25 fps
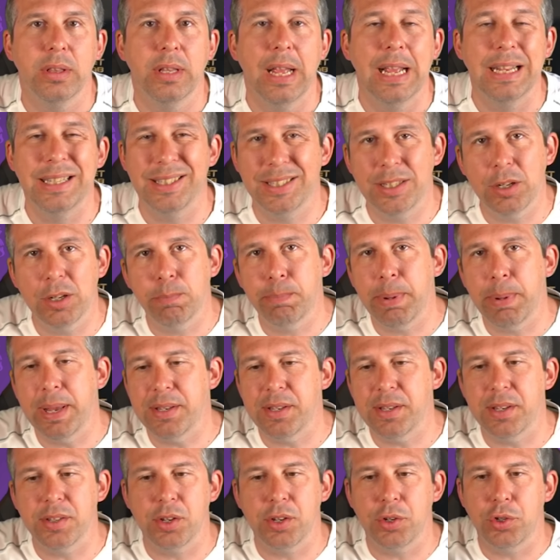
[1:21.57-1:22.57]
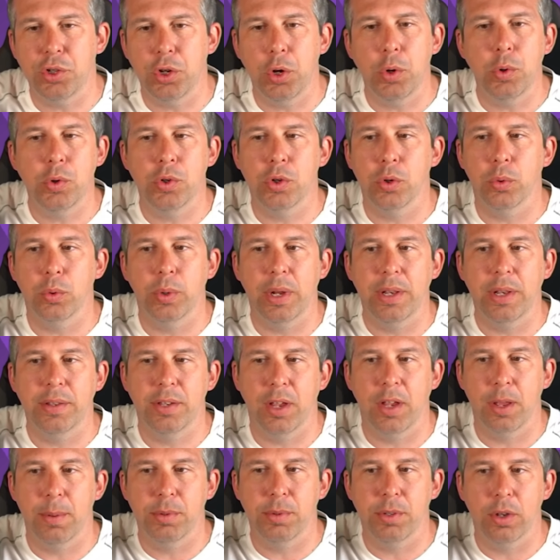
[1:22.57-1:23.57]
it's still business as usual in
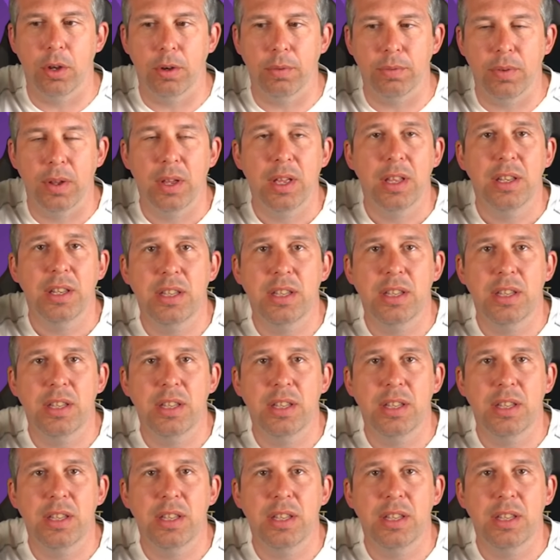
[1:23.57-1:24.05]
terms of